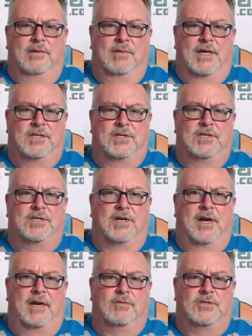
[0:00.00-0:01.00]
as
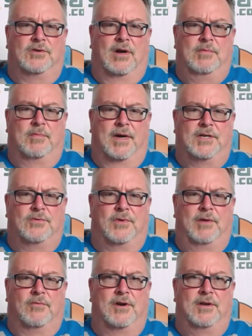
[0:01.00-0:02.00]
Cincinnati was drubbed by
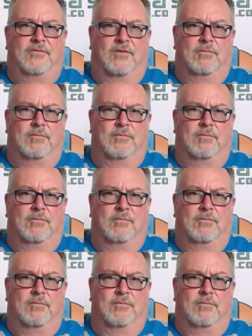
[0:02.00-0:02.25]
21